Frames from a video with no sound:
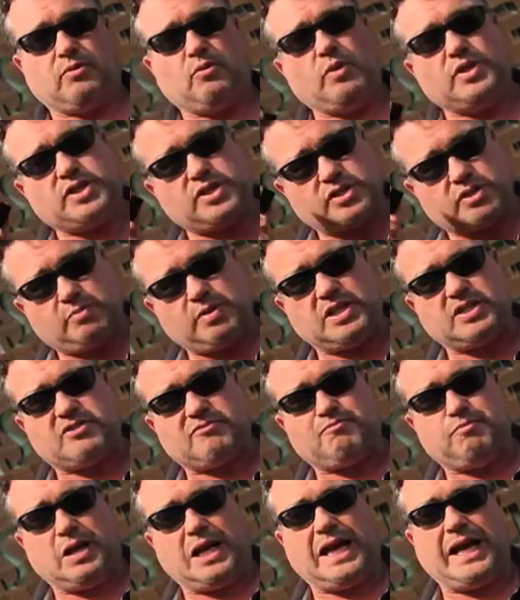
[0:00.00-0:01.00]
which is a piece
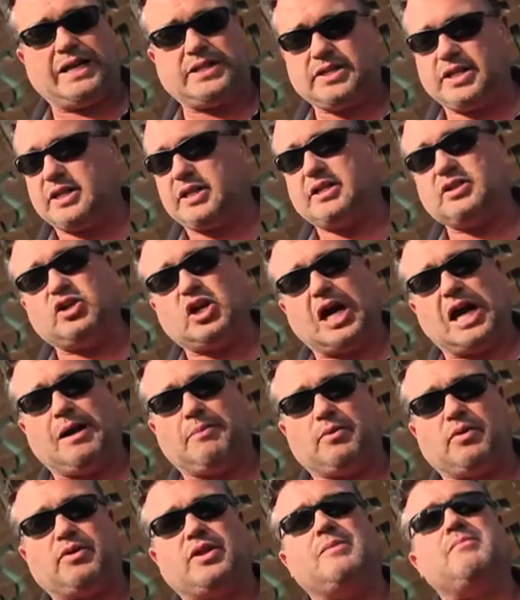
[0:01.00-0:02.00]
of plastic and
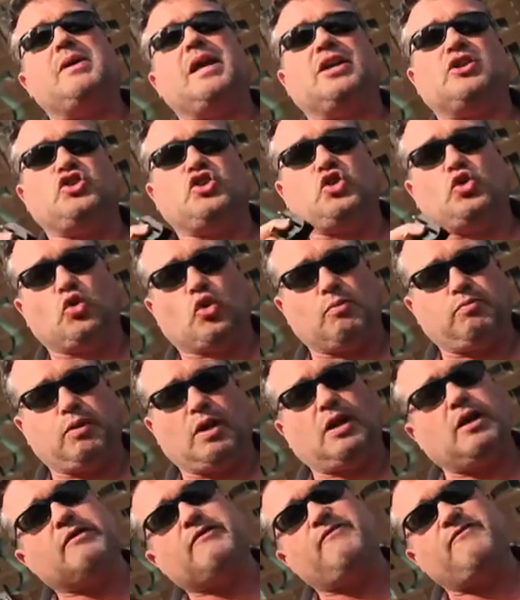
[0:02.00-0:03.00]
copper that makes your
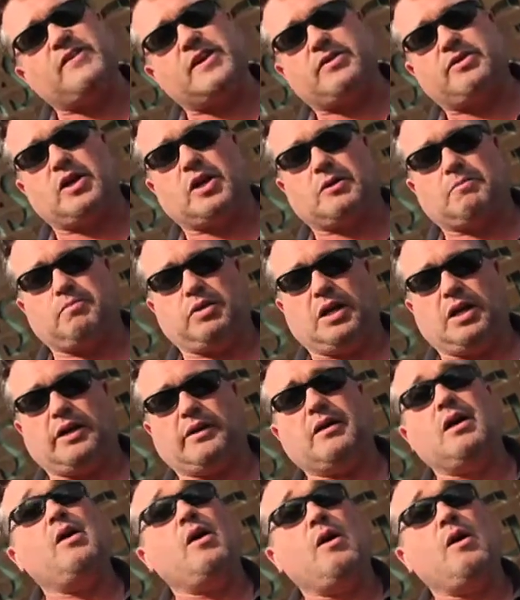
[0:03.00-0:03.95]
plug fit their plug.